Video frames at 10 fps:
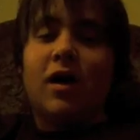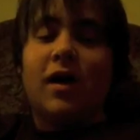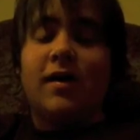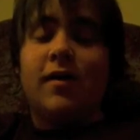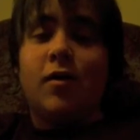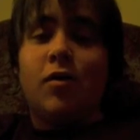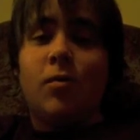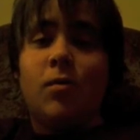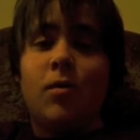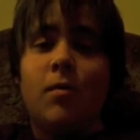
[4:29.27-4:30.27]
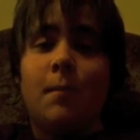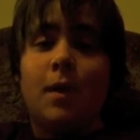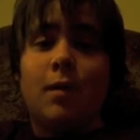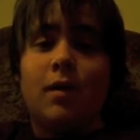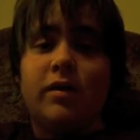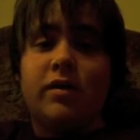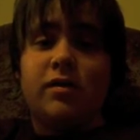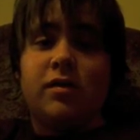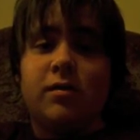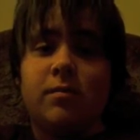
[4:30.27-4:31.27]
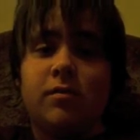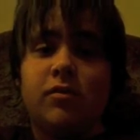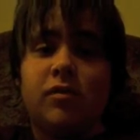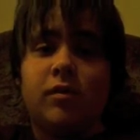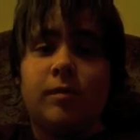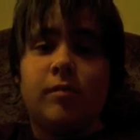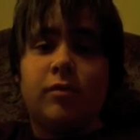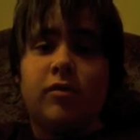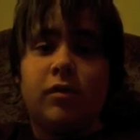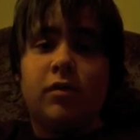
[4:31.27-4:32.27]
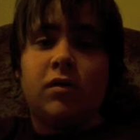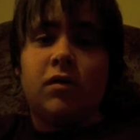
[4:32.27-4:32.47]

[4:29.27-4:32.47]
I know my rating systems just keep switching,